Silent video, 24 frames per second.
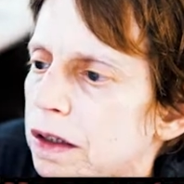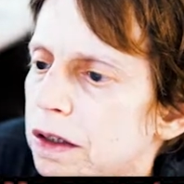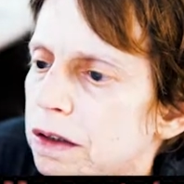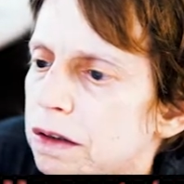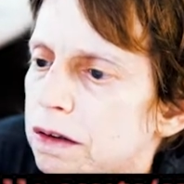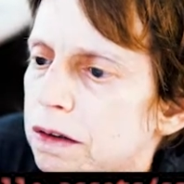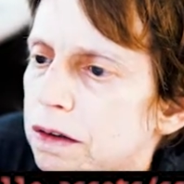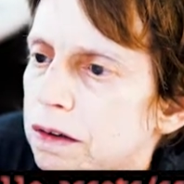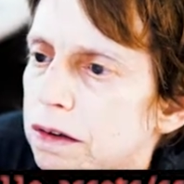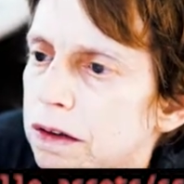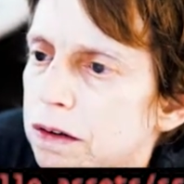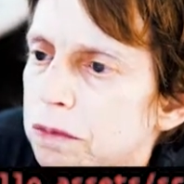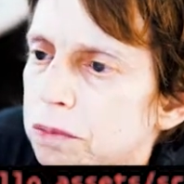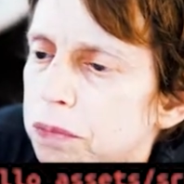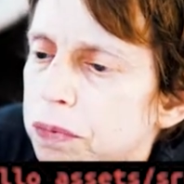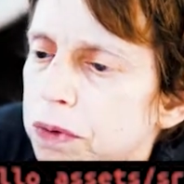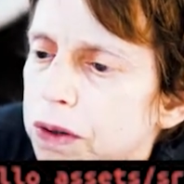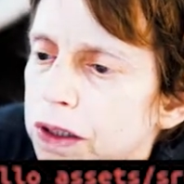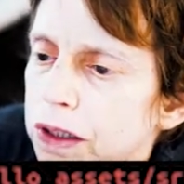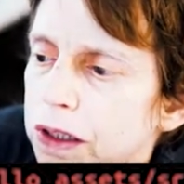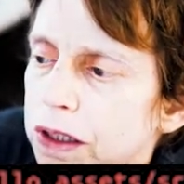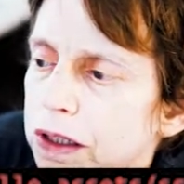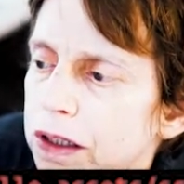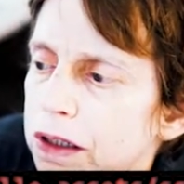it's
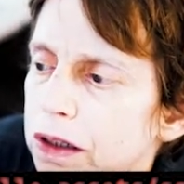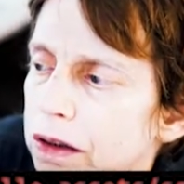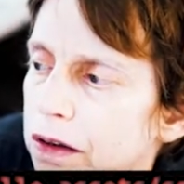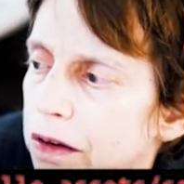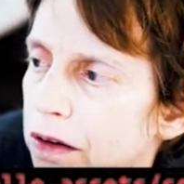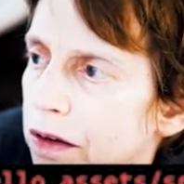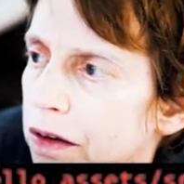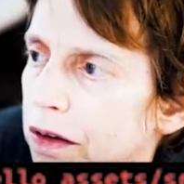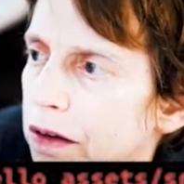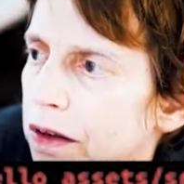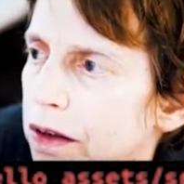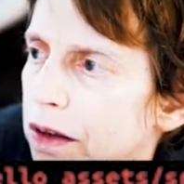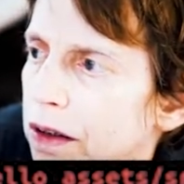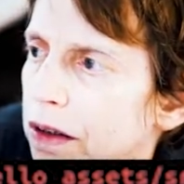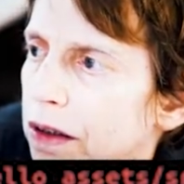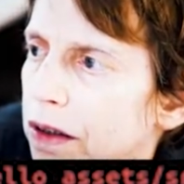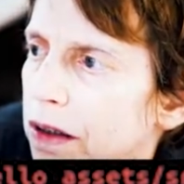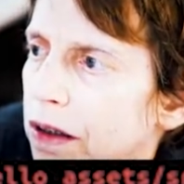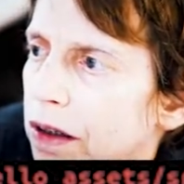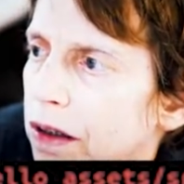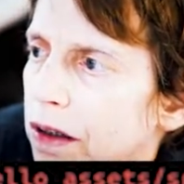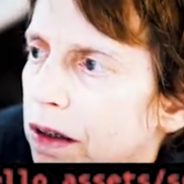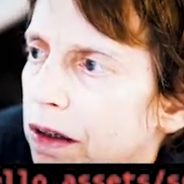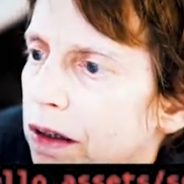simply
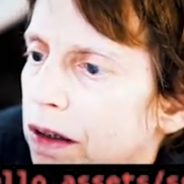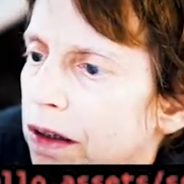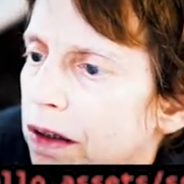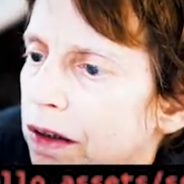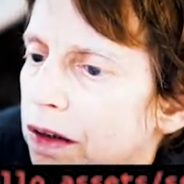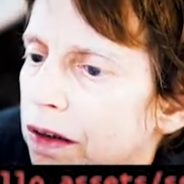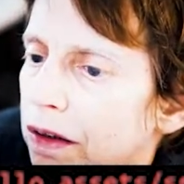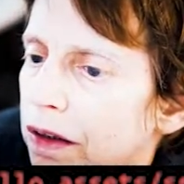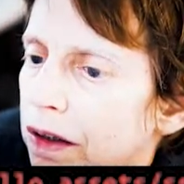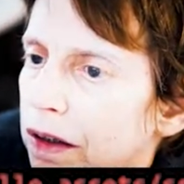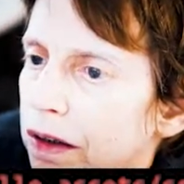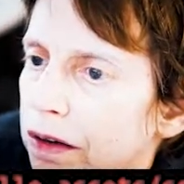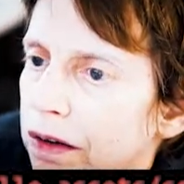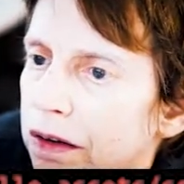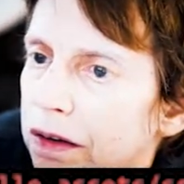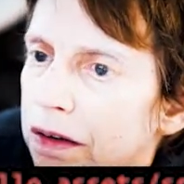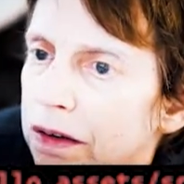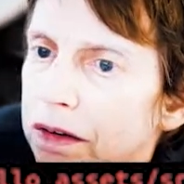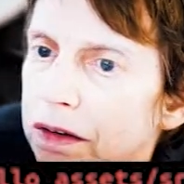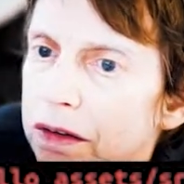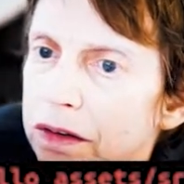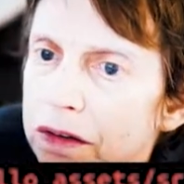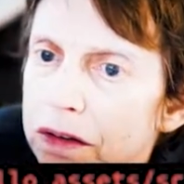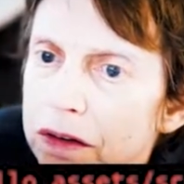this.
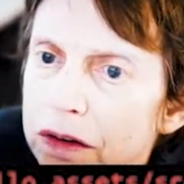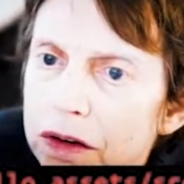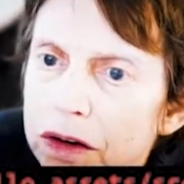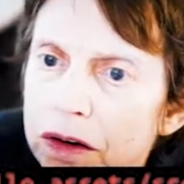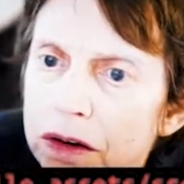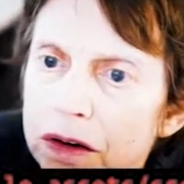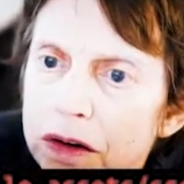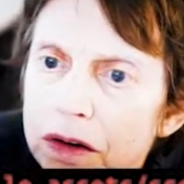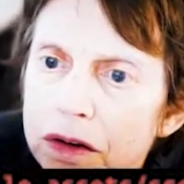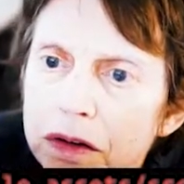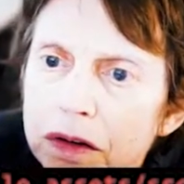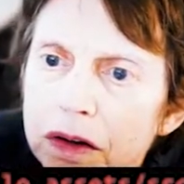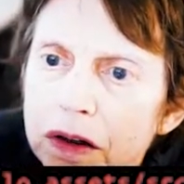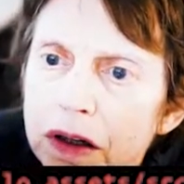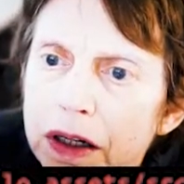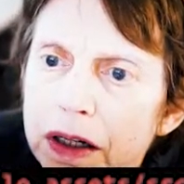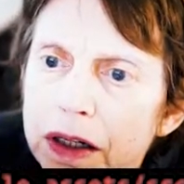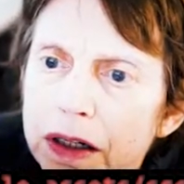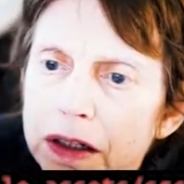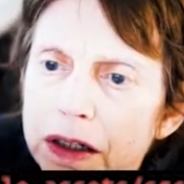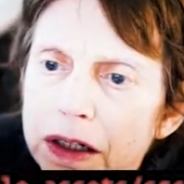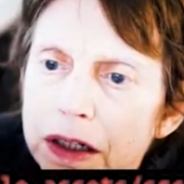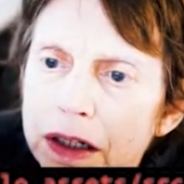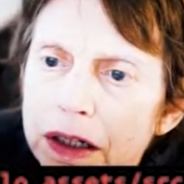
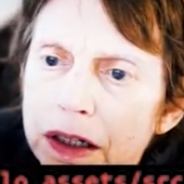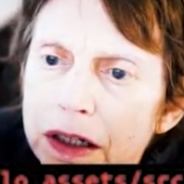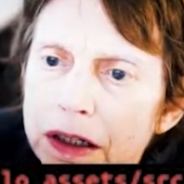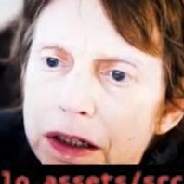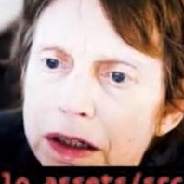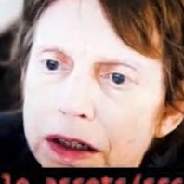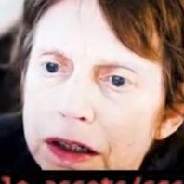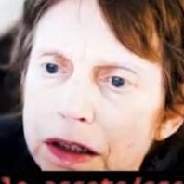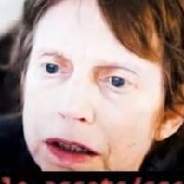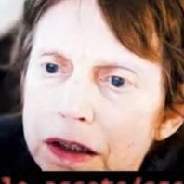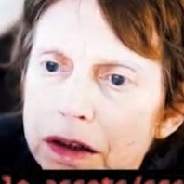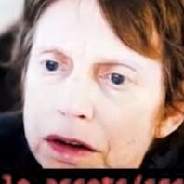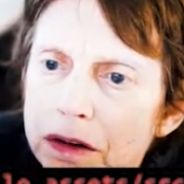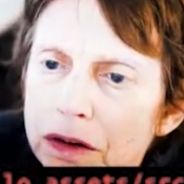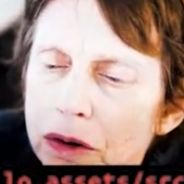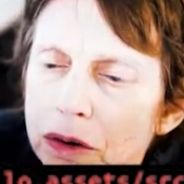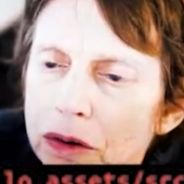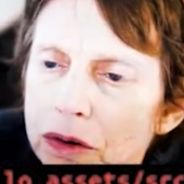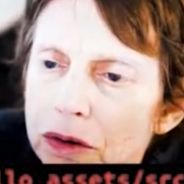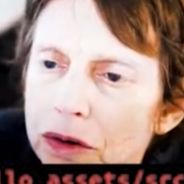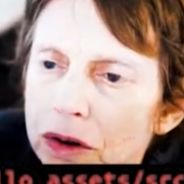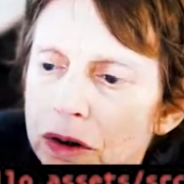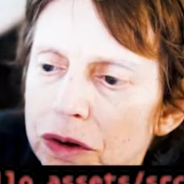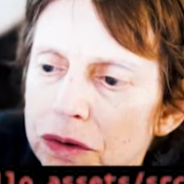8080,
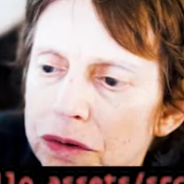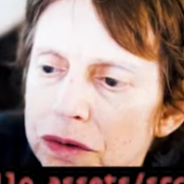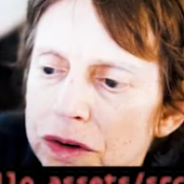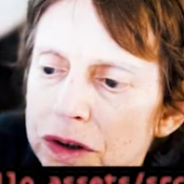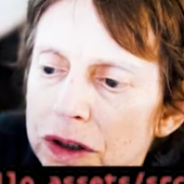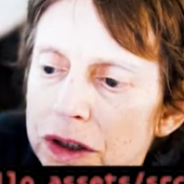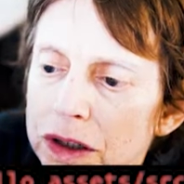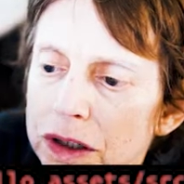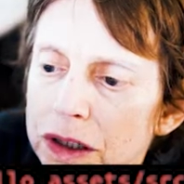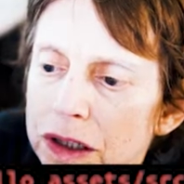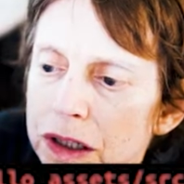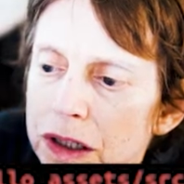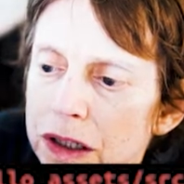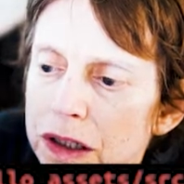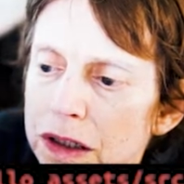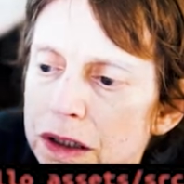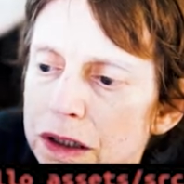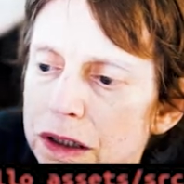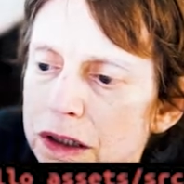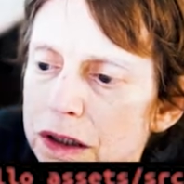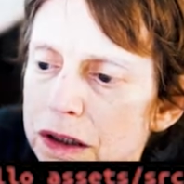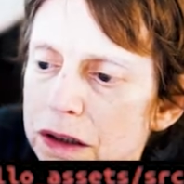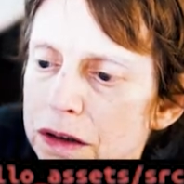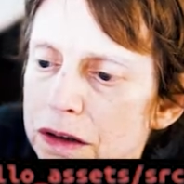localhost
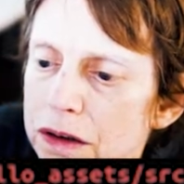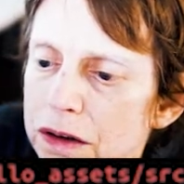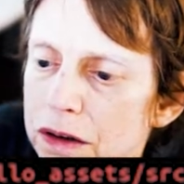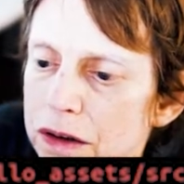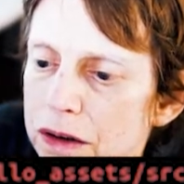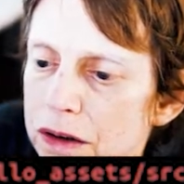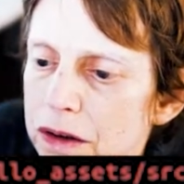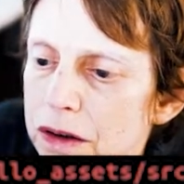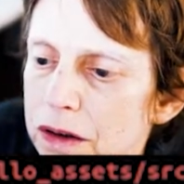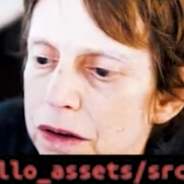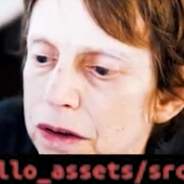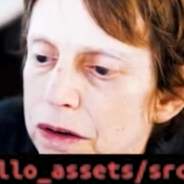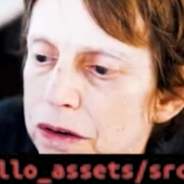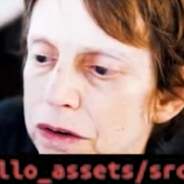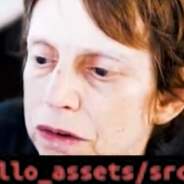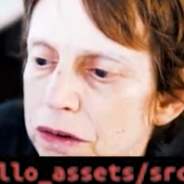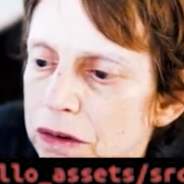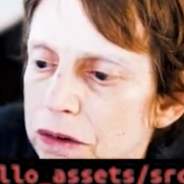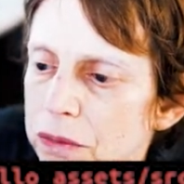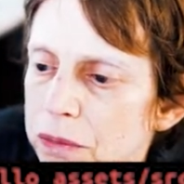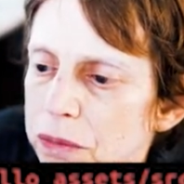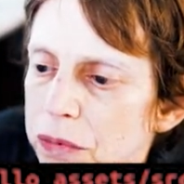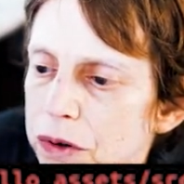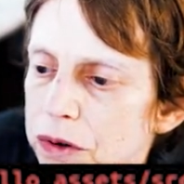8080. You
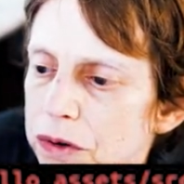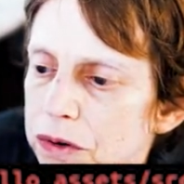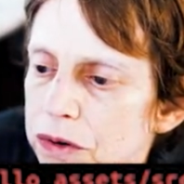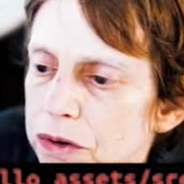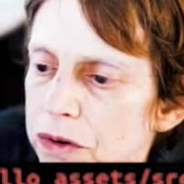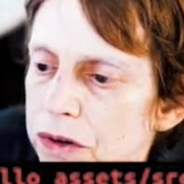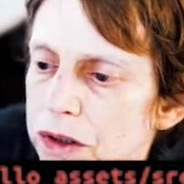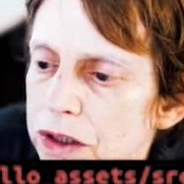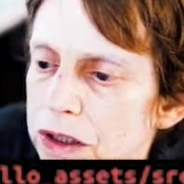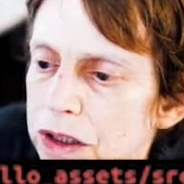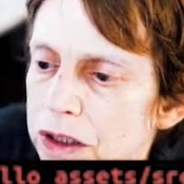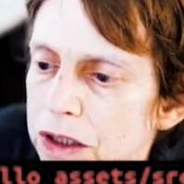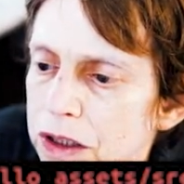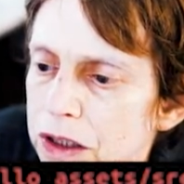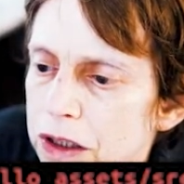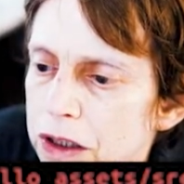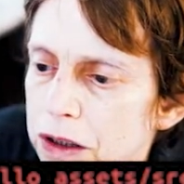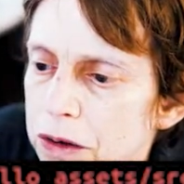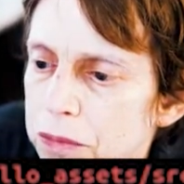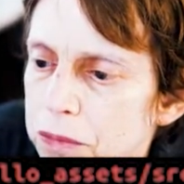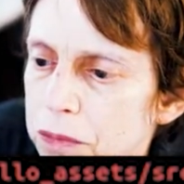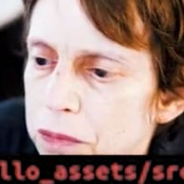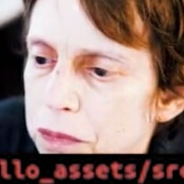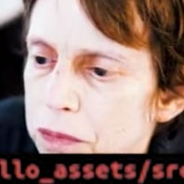can put your
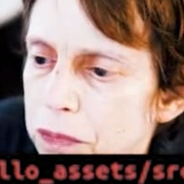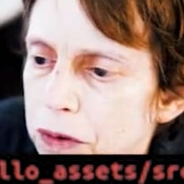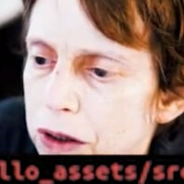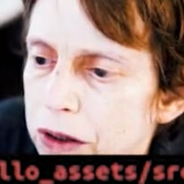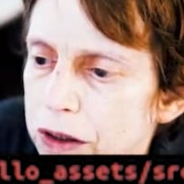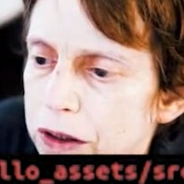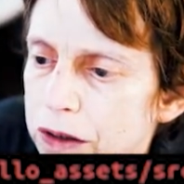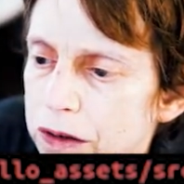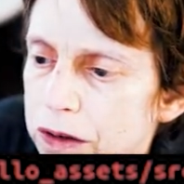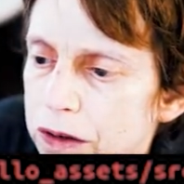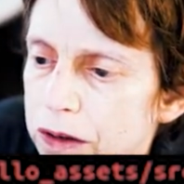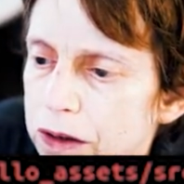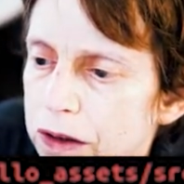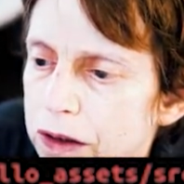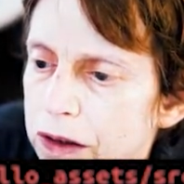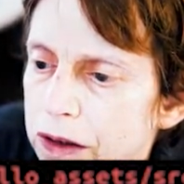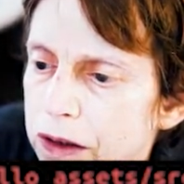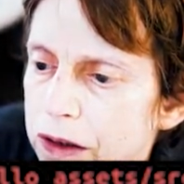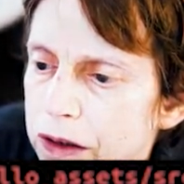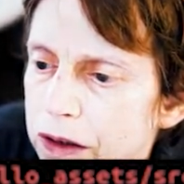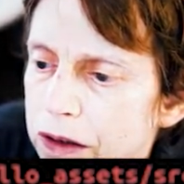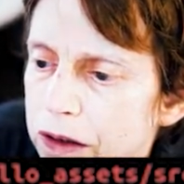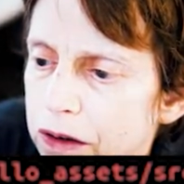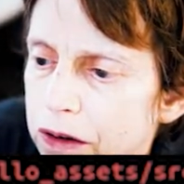name. I can
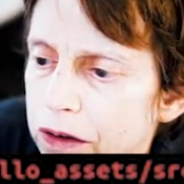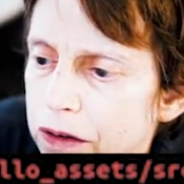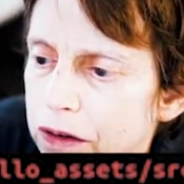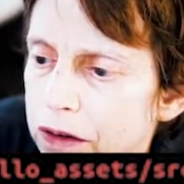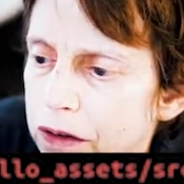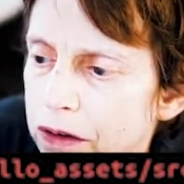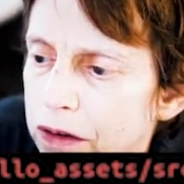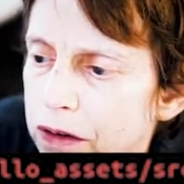say,